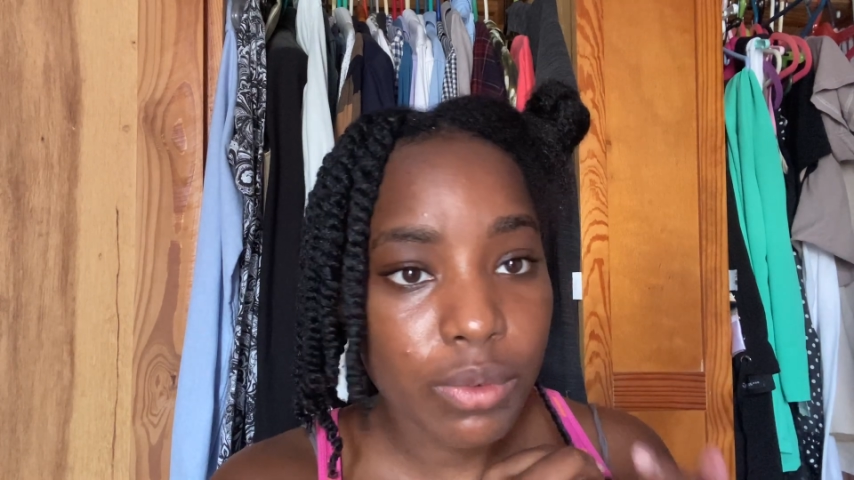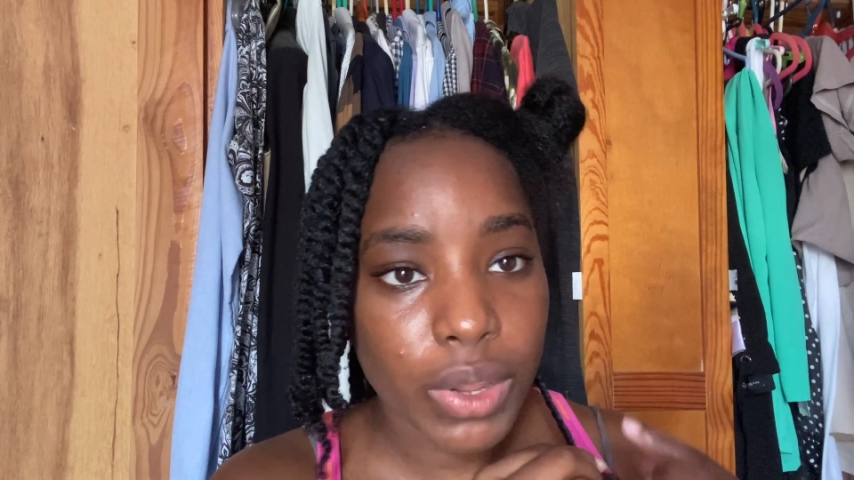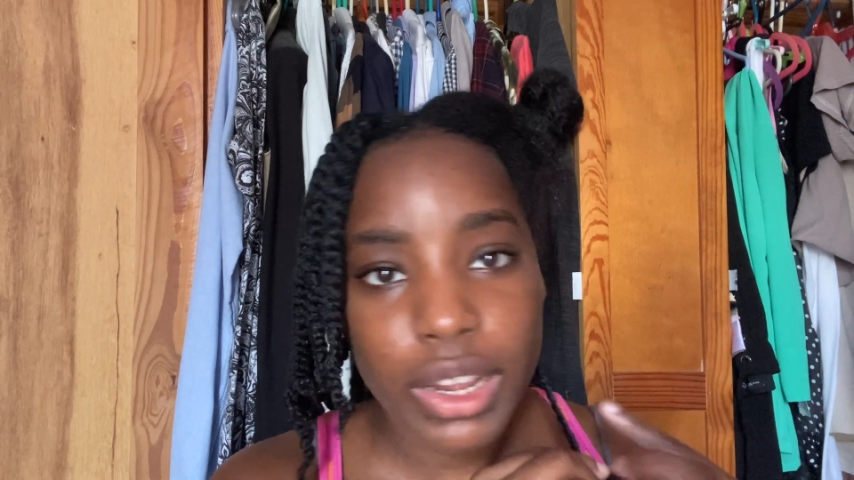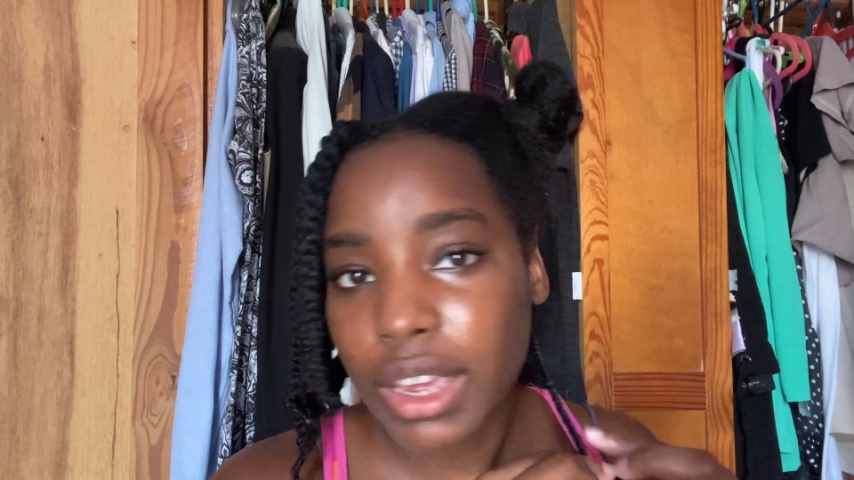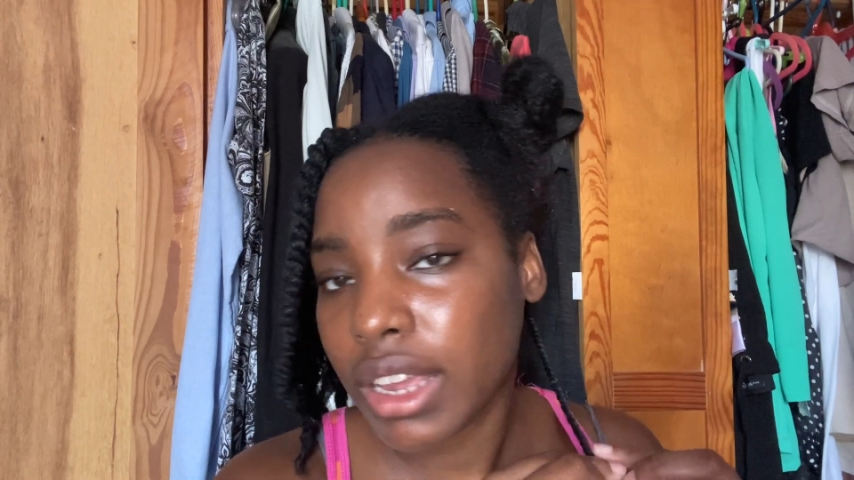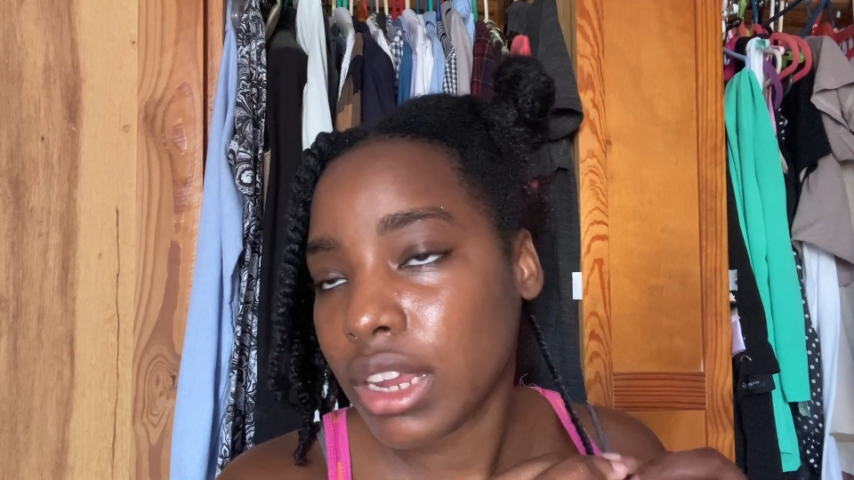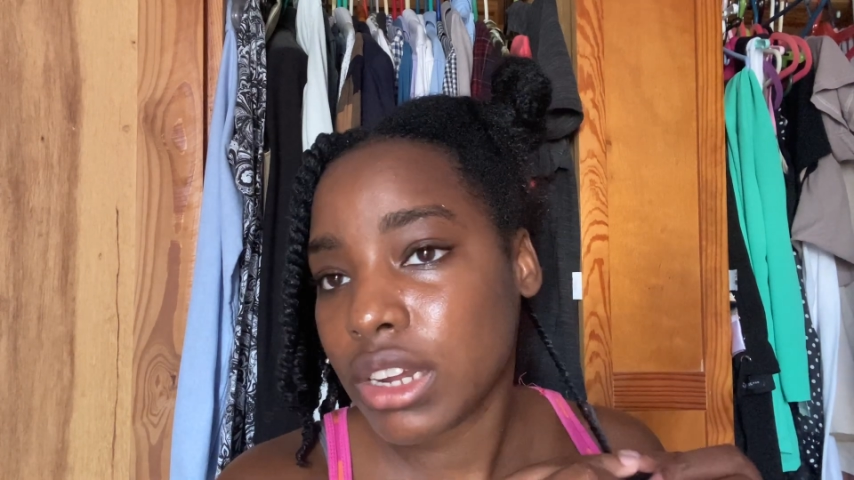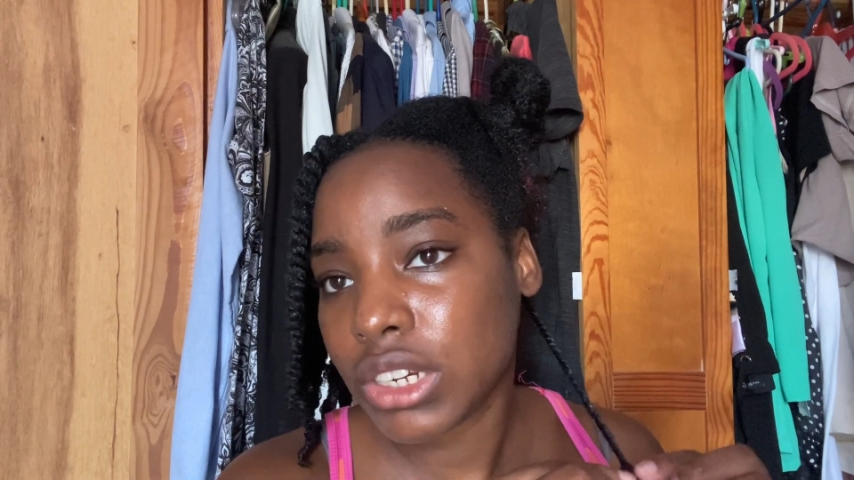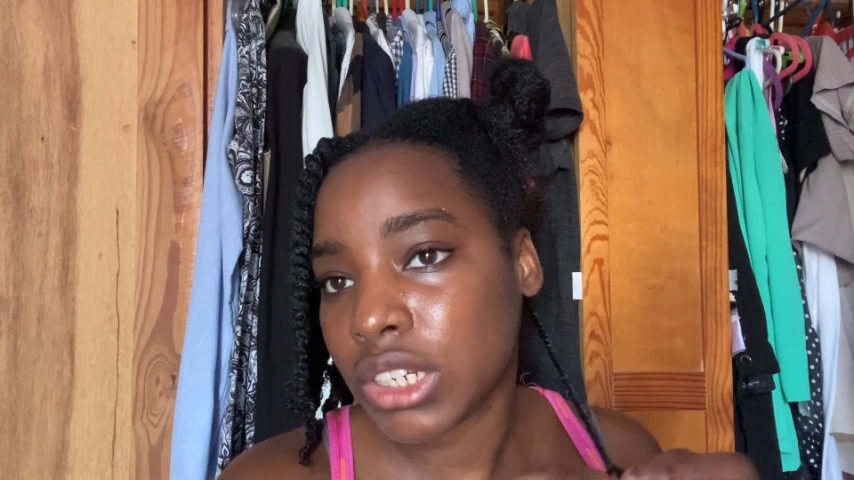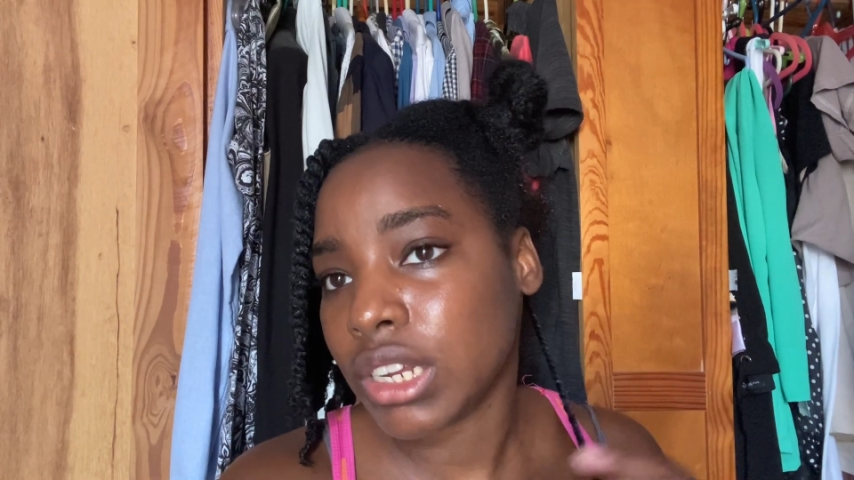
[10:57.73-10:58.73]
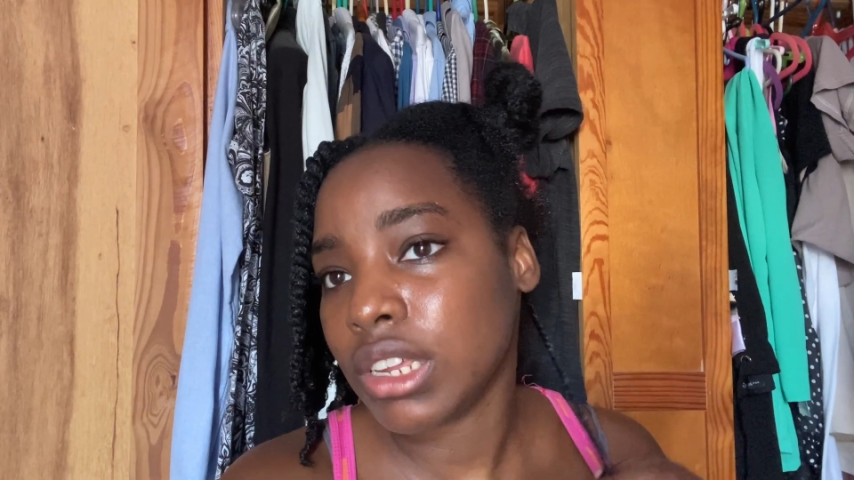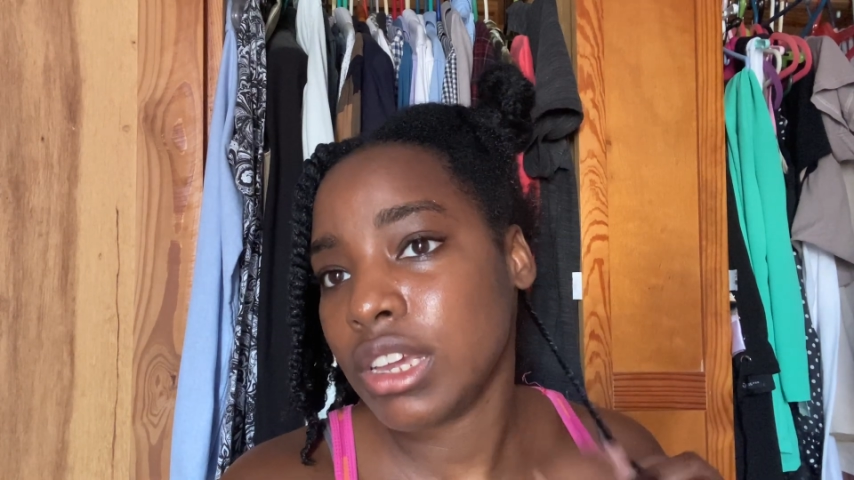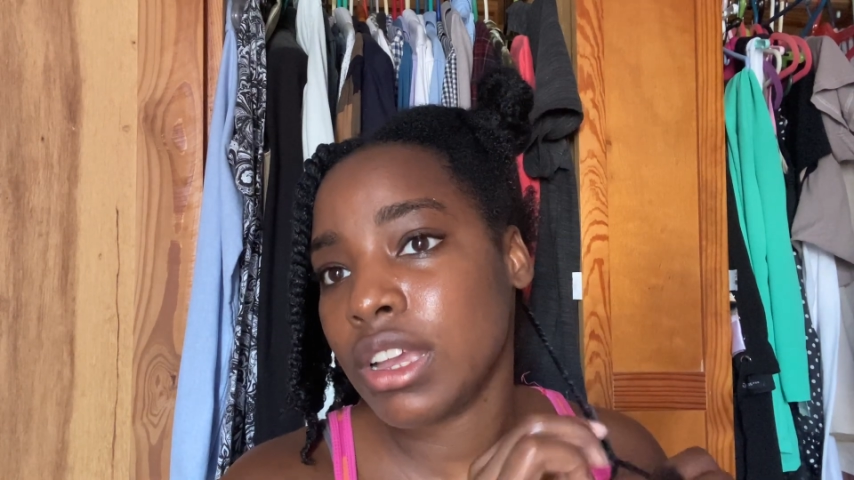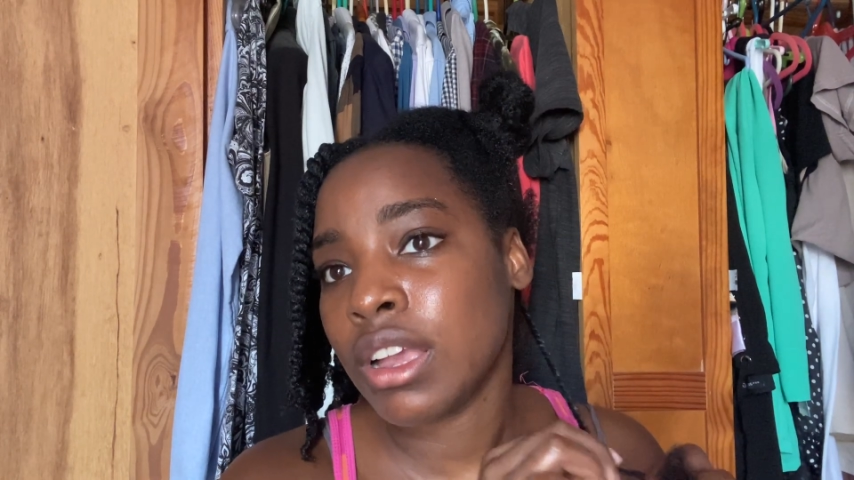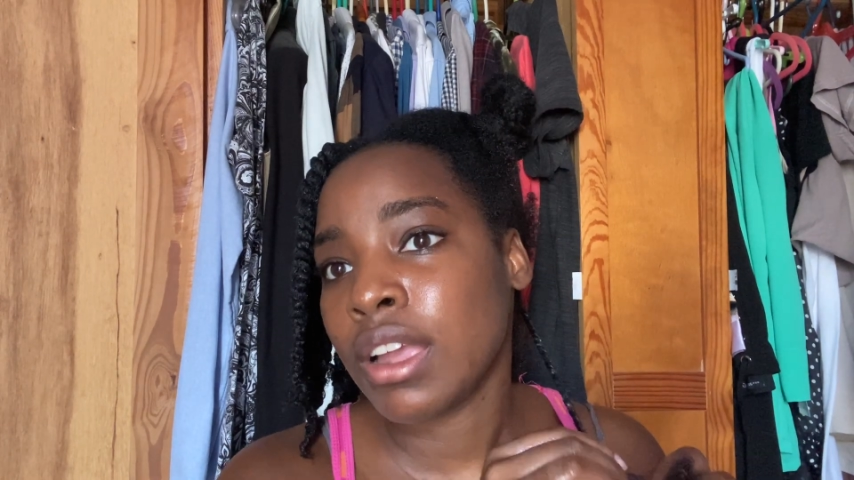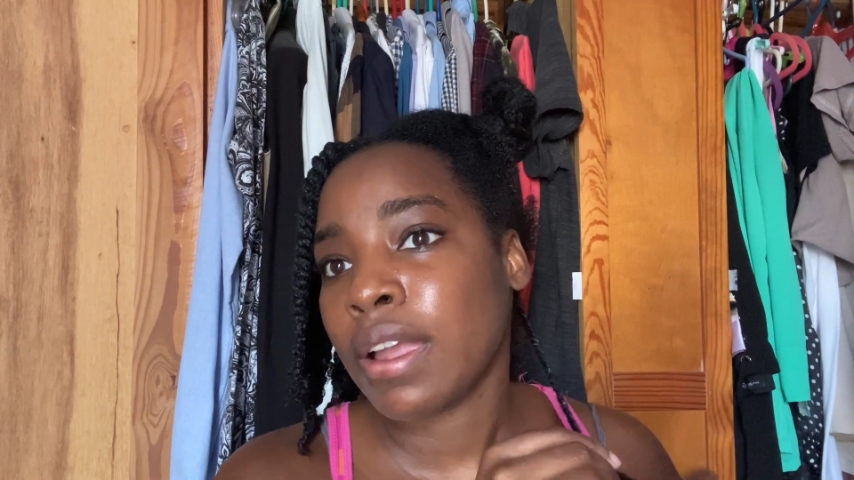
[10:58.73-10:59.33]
when I initially